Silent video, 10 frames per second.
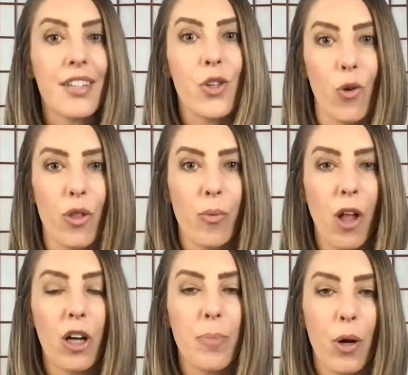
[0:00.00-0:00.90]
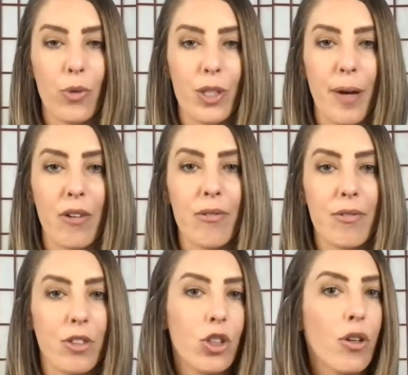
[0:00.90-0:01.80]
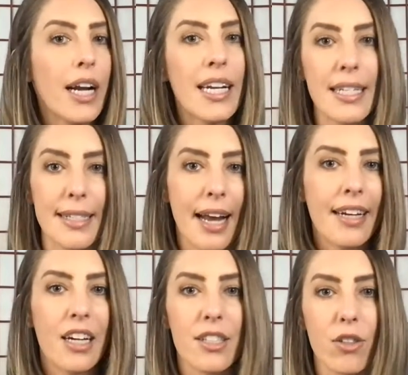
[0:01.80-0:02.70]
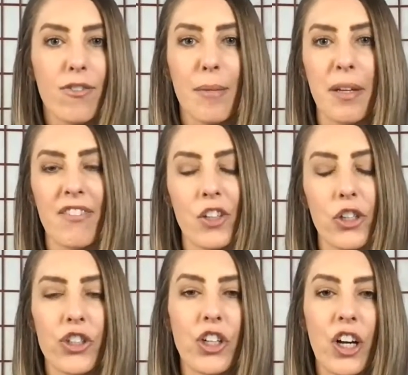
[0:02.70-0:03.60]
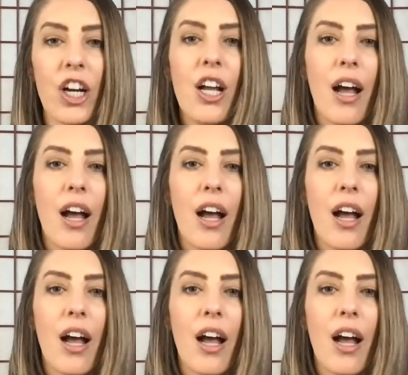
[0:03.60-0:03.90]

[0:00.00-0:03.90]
So the blog post about creating a side hustle, flipping furniture,